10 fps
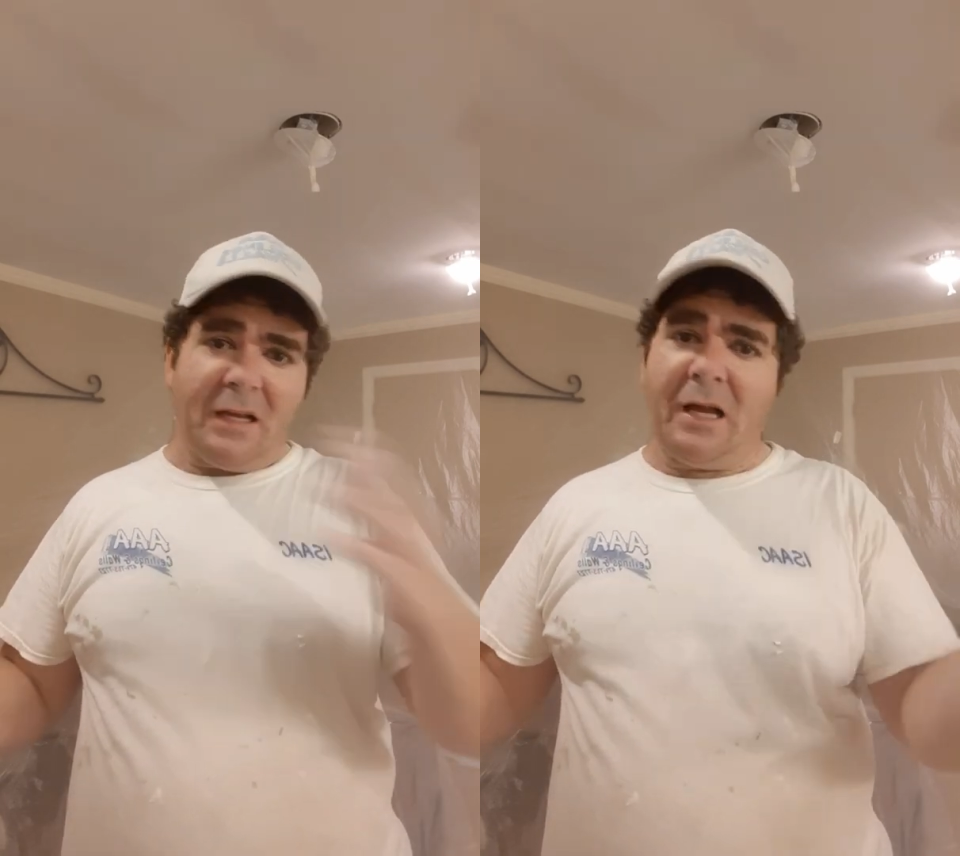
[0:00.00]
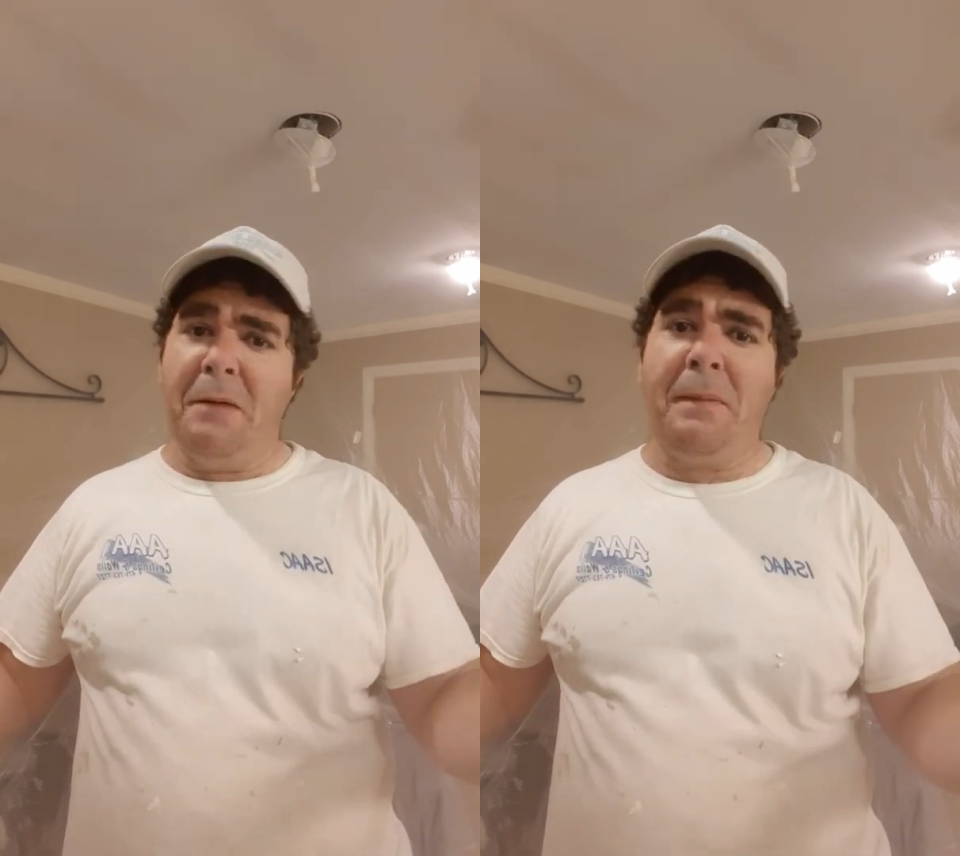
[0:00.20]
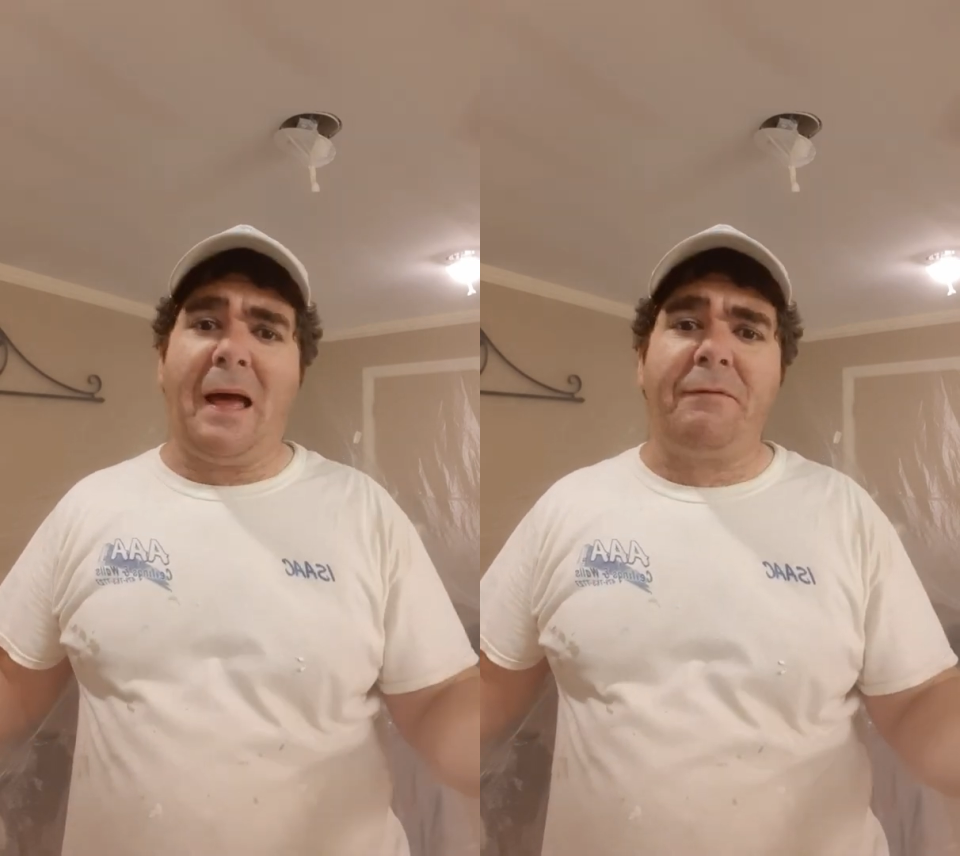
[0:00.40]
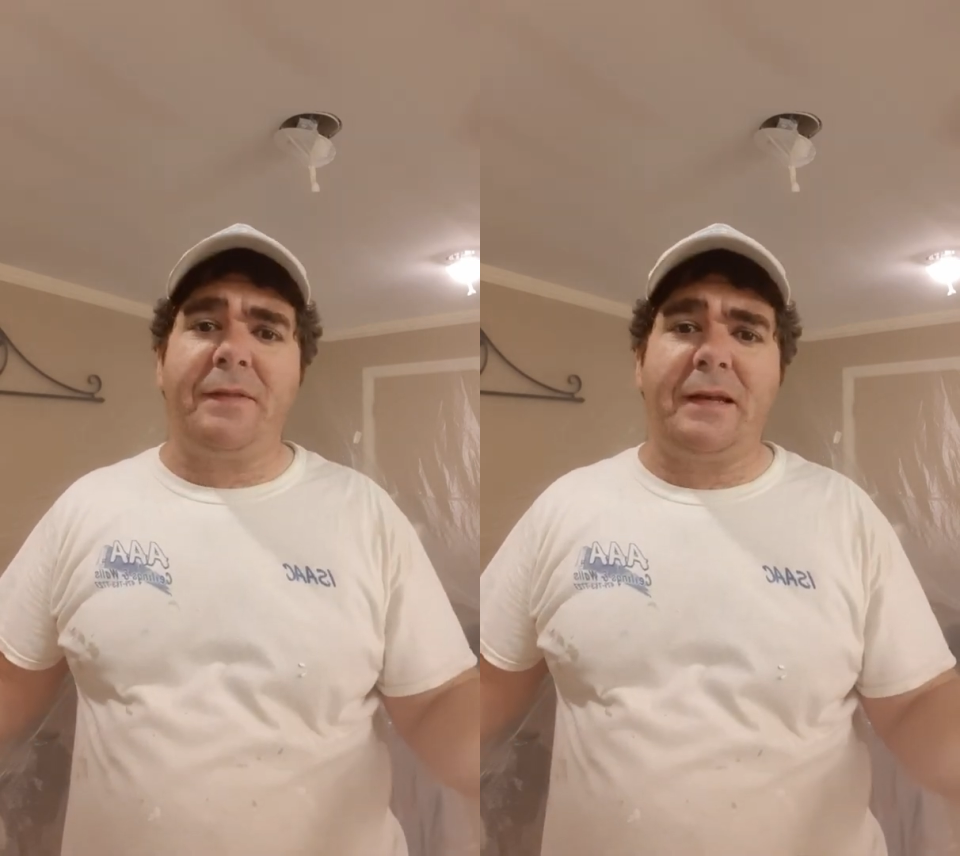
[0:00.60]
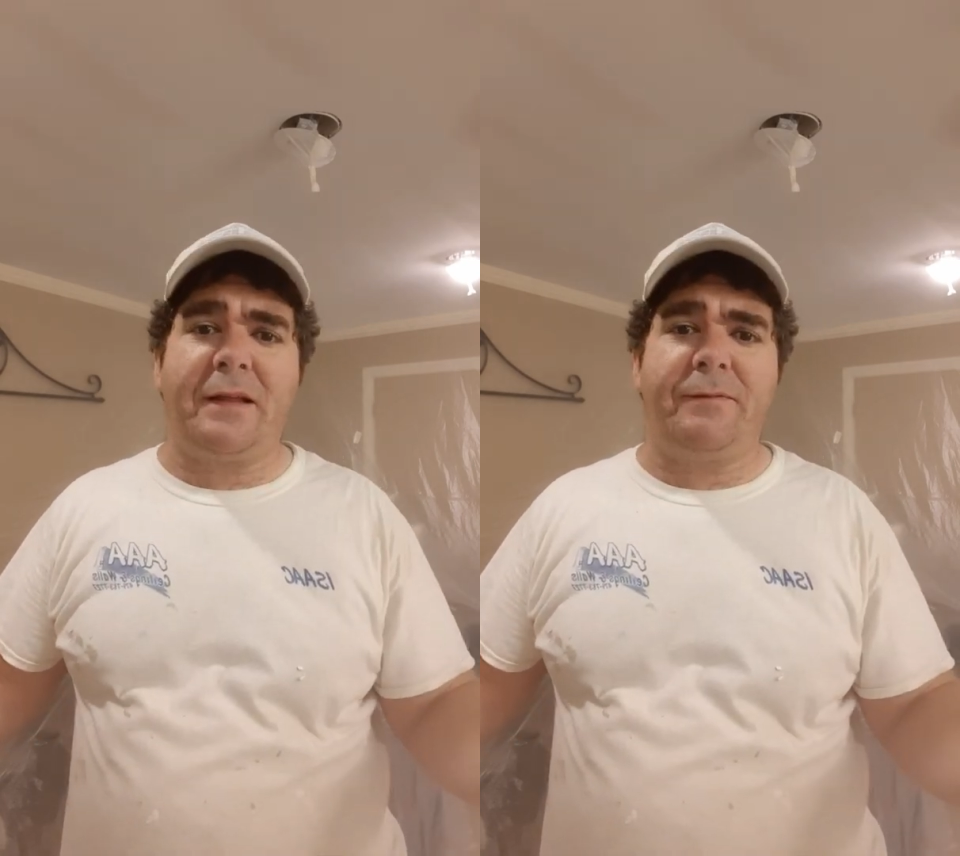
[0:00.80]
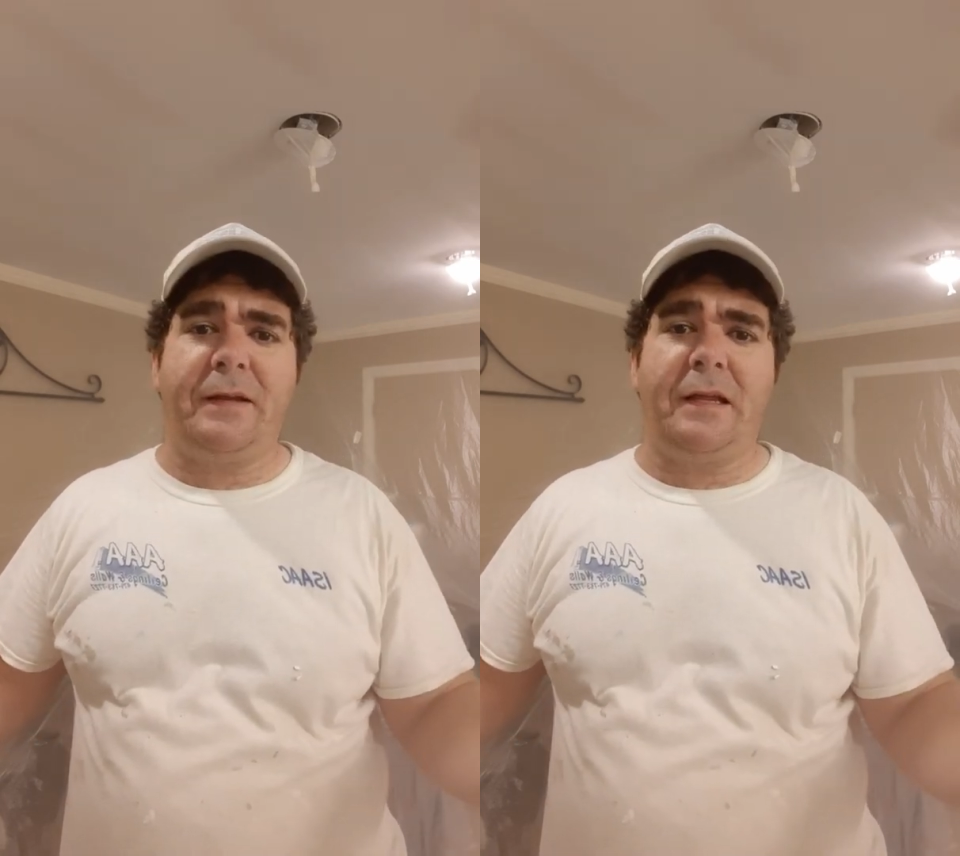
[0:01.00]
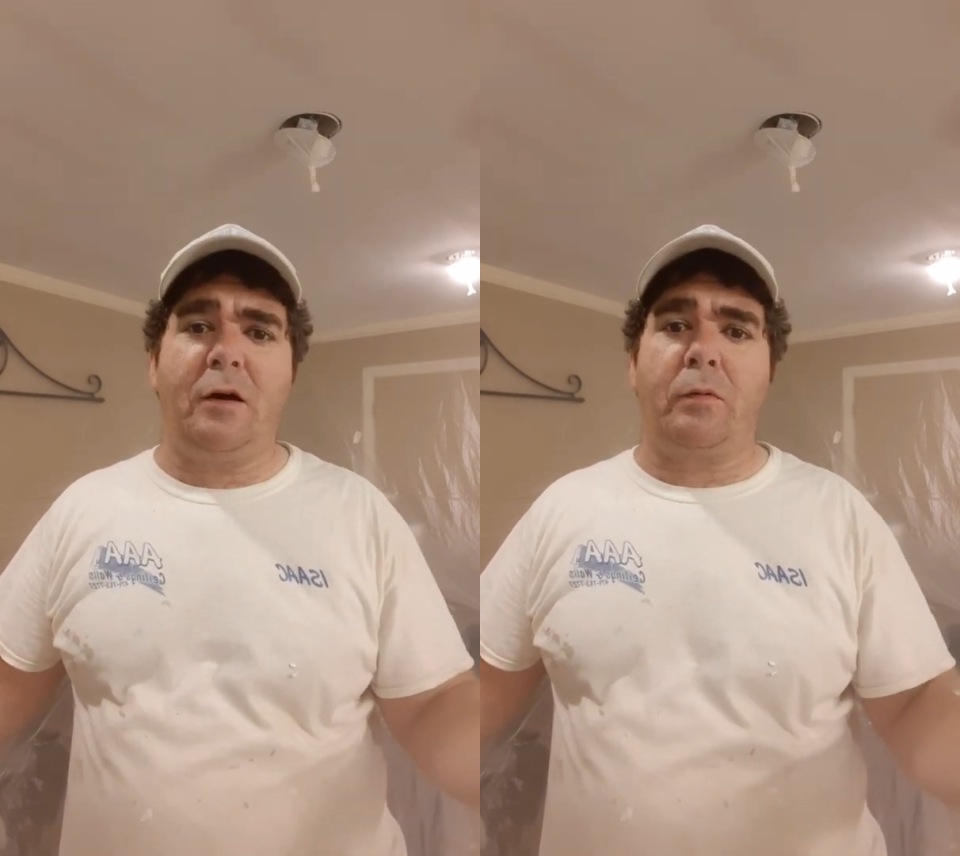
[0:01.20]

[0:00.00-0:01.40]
Come back for the next video.